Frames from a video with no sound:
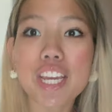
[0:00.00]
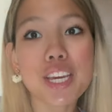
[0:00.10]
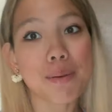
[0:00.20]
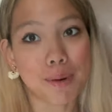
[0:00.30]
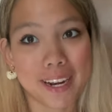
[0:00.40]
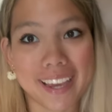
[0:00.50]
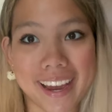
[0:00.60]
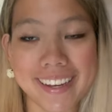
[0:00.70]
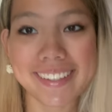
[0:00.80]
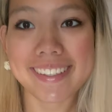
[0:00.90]
Good morning,
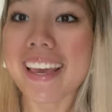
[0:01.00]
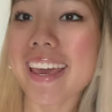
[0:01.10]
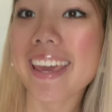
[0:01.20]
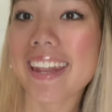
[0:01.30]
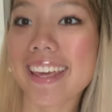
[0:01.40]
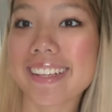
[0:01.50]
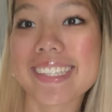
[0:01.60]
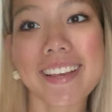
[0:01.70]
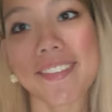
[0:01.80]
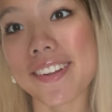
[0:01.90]
guys. It is
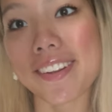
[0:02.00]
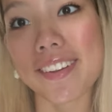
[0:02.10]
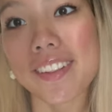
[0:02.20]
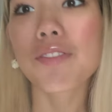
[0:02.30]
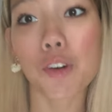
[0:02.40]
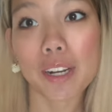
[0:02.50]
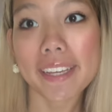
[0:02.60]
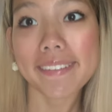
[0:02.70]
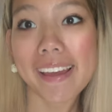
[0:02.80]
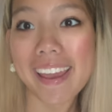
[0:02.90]

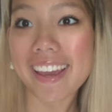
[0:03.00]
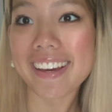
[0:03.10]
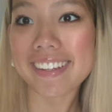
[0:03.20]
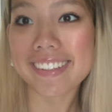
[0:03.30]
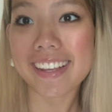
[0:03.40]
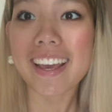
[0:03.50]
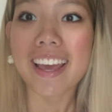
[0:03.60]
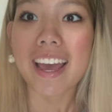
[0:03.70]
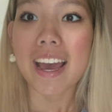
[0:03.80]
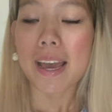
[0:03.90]
7.40 and
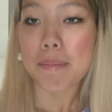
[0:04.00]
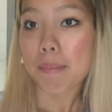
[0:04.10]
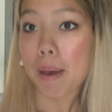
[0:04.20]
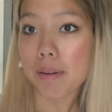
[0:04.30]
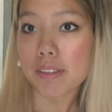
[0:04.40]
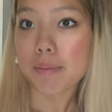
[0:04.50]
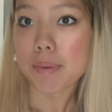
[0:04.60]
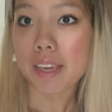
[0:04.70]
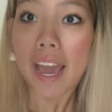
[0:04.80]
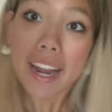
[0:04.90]
I'm about to
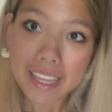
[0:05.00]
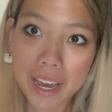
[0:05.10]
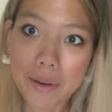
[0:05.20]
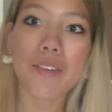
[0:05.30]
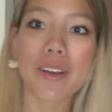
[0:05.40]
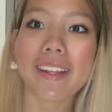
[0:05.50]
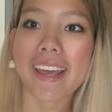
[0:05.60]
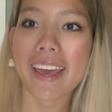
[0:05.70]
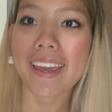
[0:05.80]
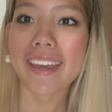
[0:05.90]
be heading out for the
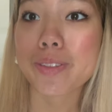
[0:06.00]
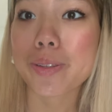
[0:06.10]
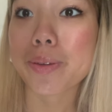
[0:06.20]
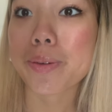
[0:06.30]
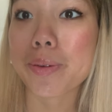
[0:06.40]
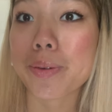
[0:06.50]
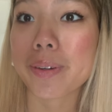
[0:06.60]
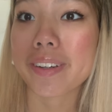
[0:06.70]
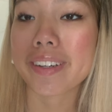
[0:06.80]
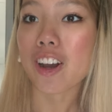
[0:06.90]
day
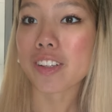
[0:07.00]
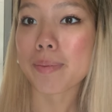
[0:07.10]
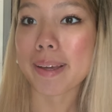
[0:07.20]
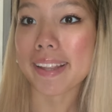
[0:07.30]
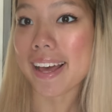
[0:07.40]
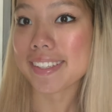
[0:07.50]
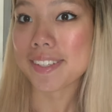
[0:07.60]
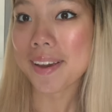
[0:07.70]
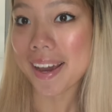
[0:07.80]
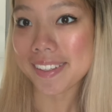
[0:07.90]
to talk to my last
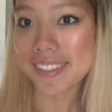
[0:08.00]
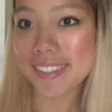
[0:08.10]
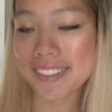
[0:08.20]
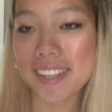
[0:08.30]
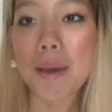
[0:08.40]
two houses